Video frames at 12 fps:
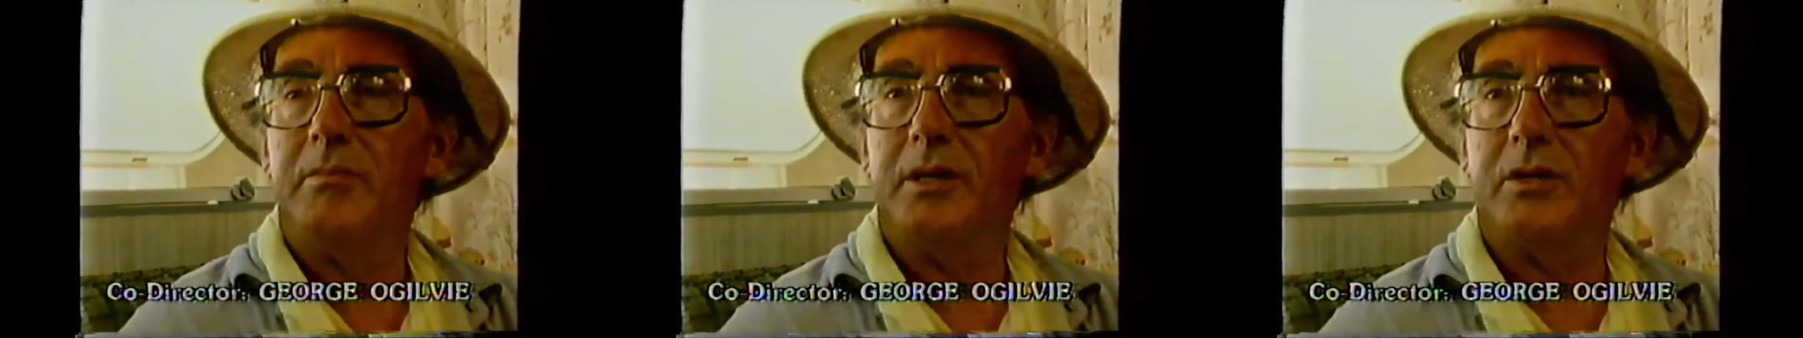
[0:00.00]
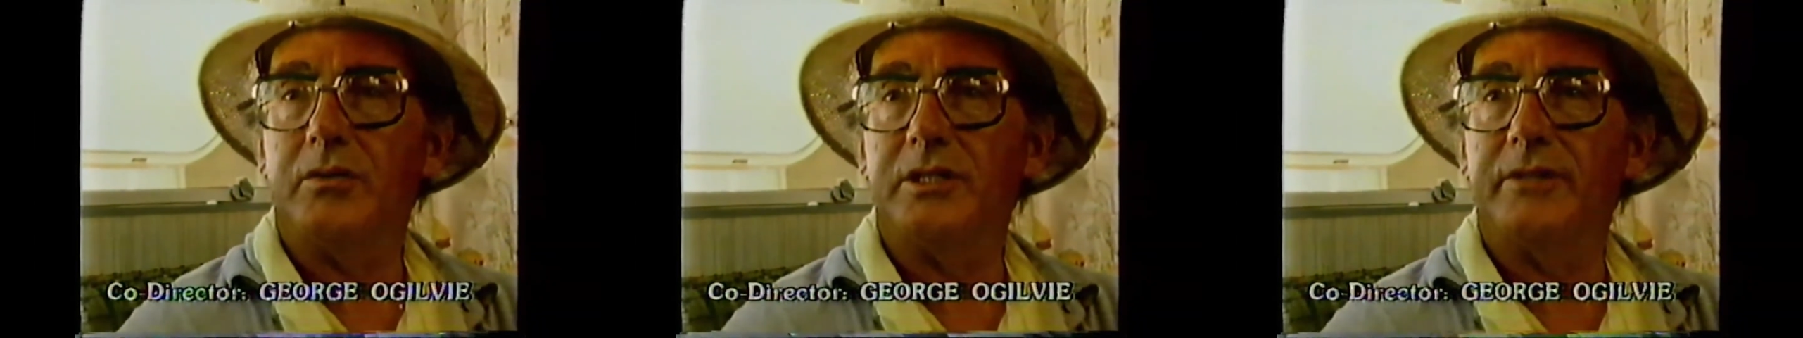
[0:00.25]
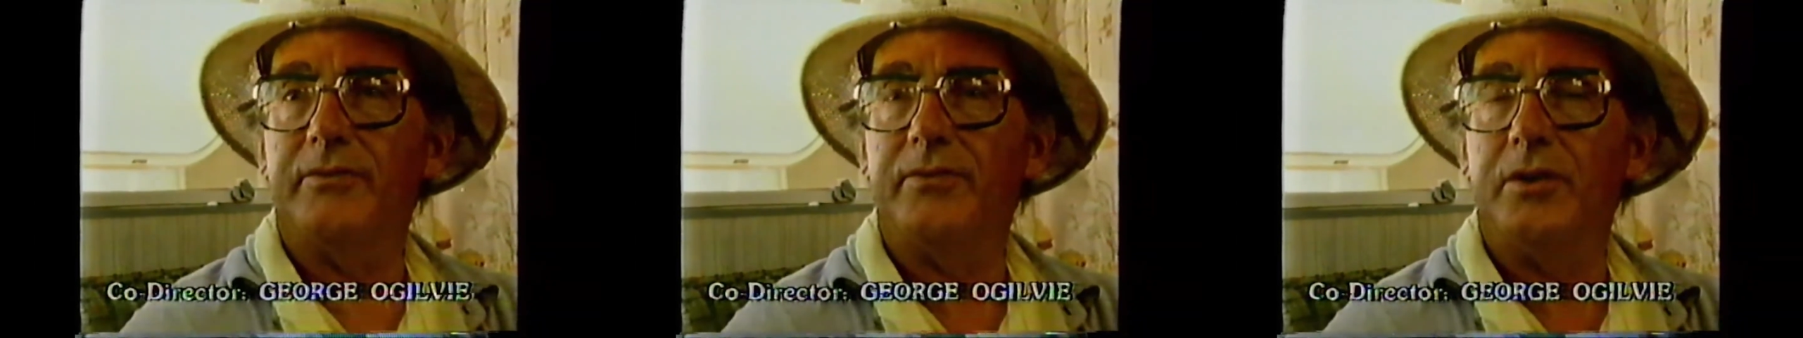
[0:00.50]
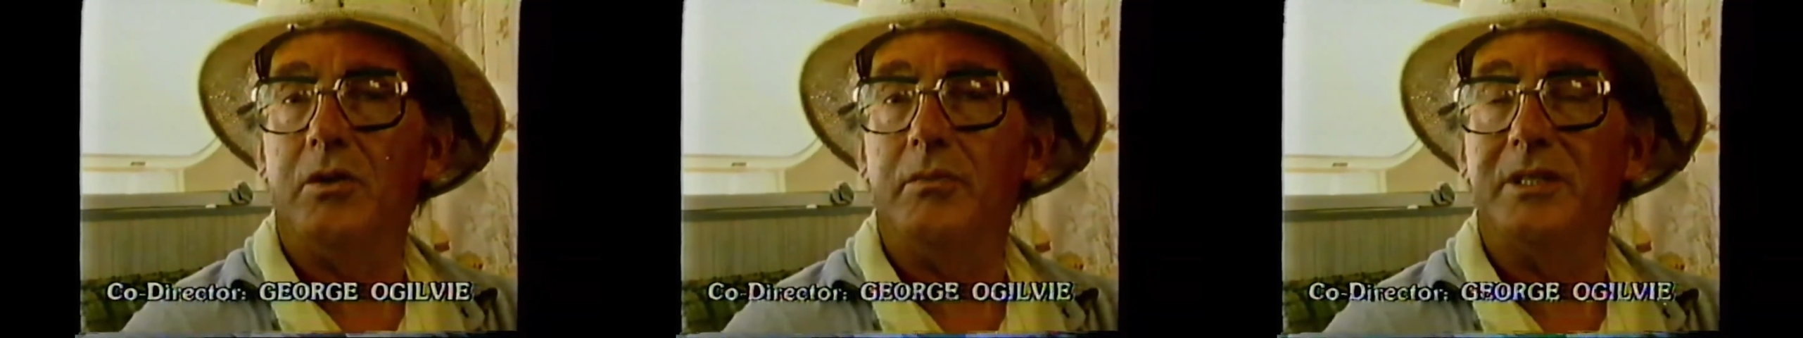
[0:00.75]
because the
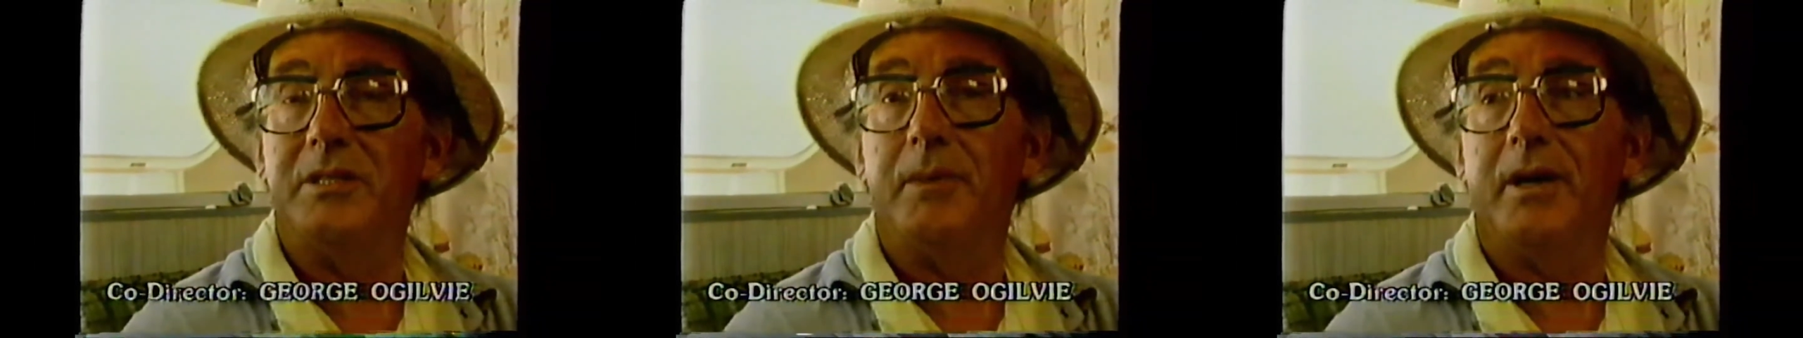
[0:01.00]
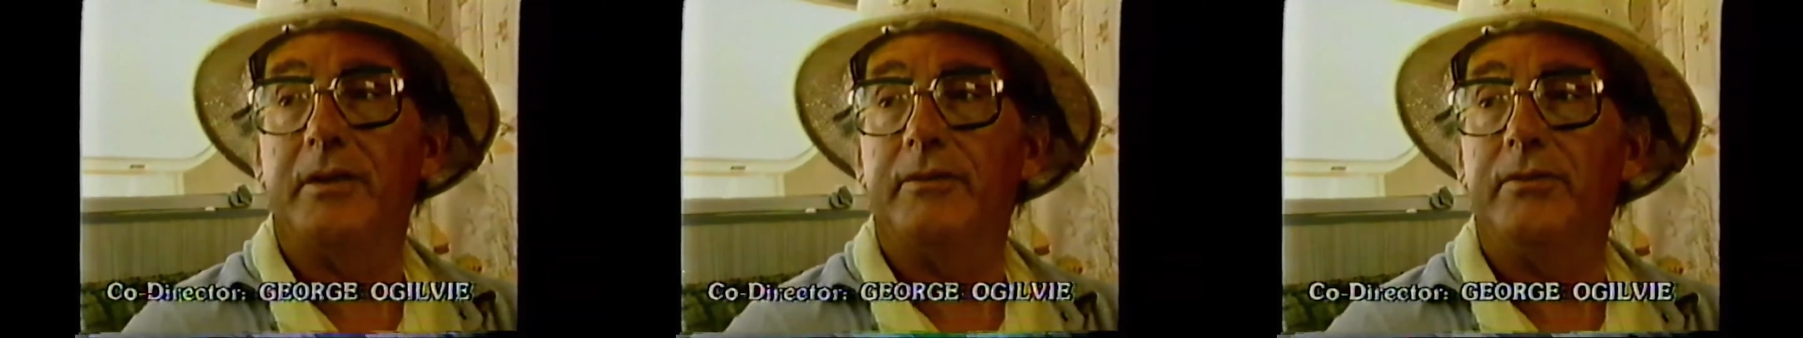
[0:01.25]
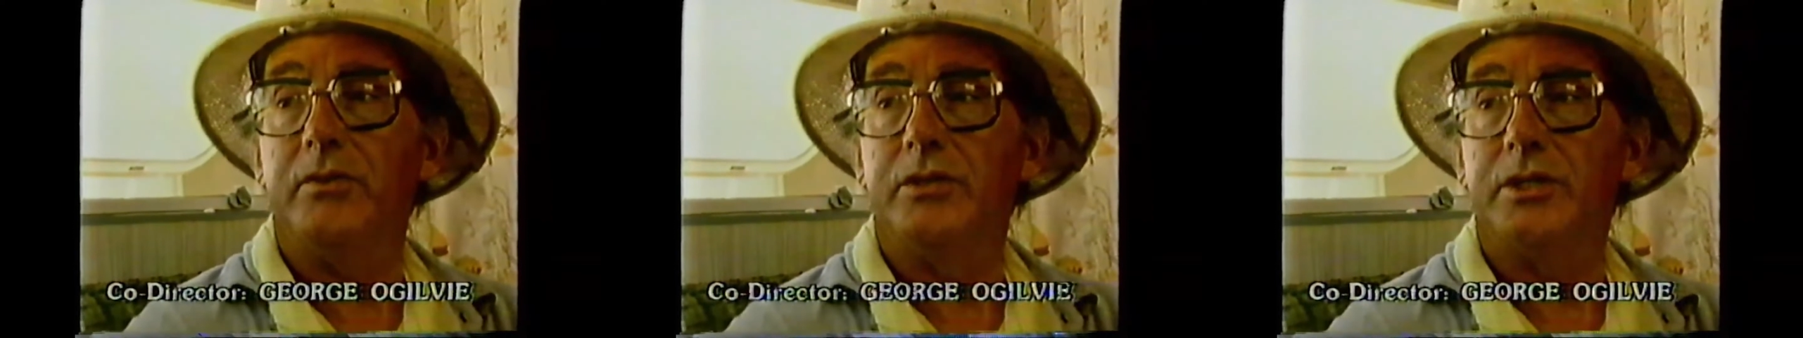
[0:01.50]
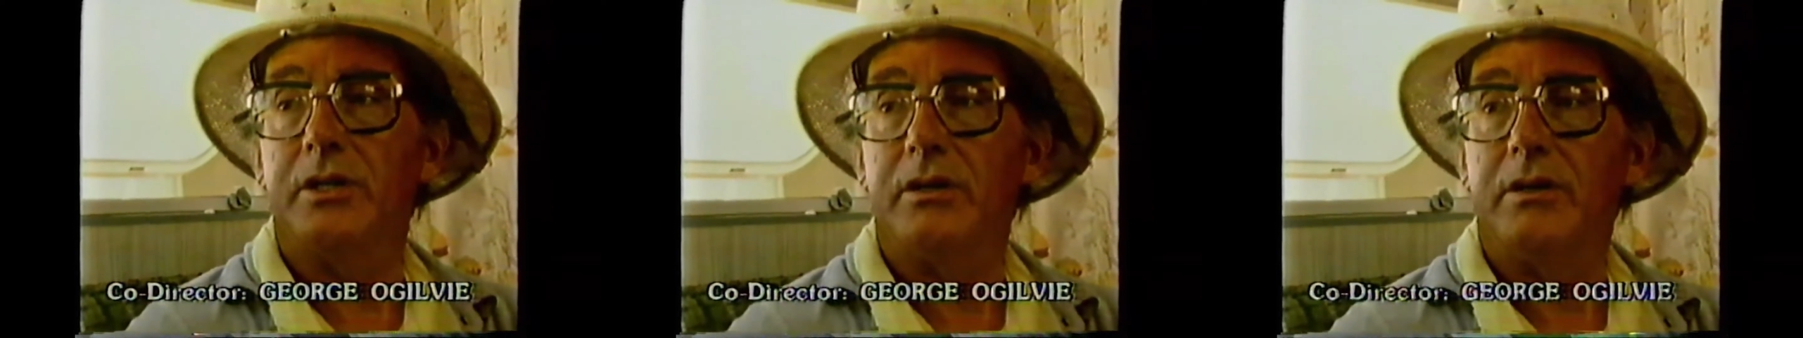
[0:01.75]
film is about the
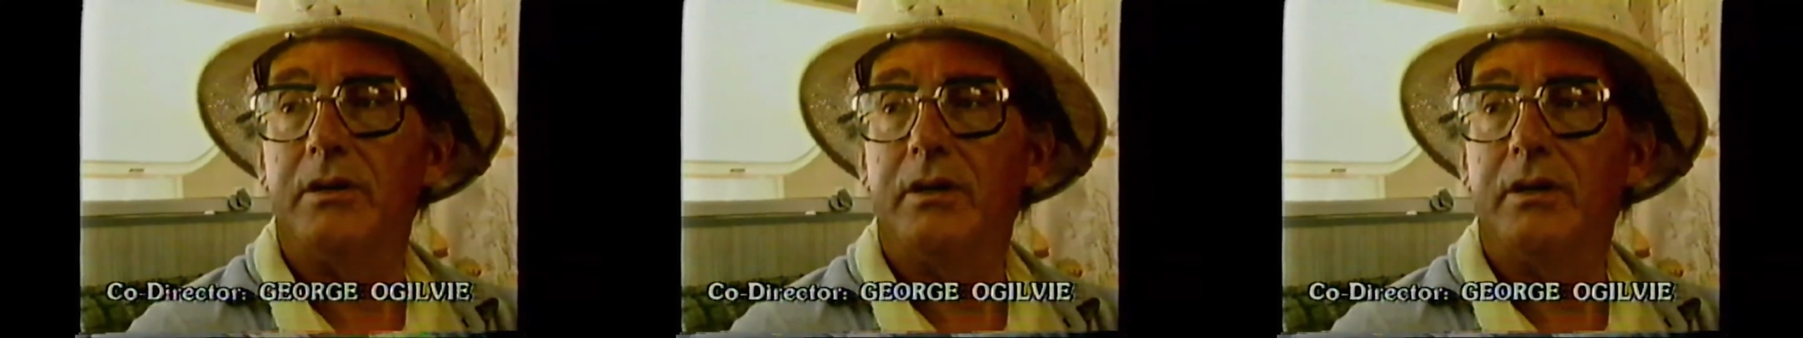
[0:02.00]
future.